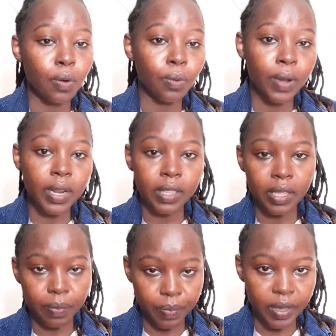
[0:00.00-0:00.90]
when
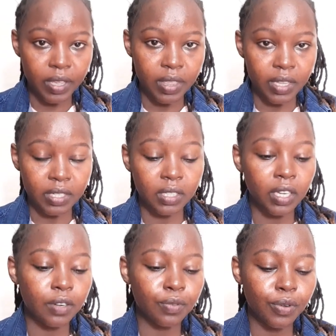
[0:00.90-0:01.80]
they pay the
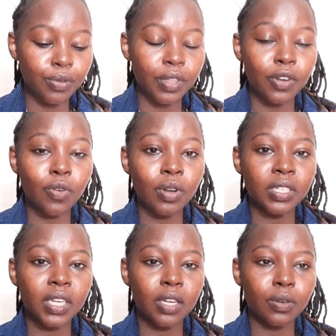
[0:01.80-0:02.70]
ticket for you, they don't
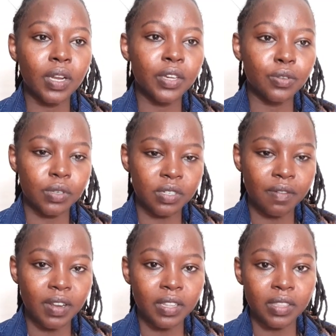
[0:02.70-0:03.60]
tell you like you're
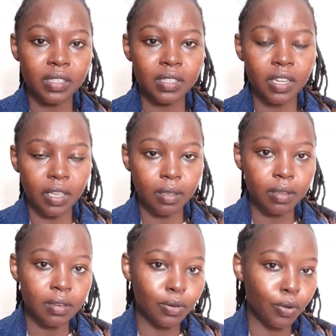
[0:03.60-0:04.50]
traveling this day.
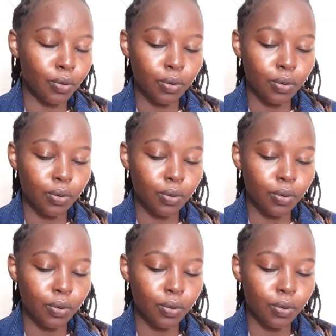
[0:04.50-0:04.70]
No.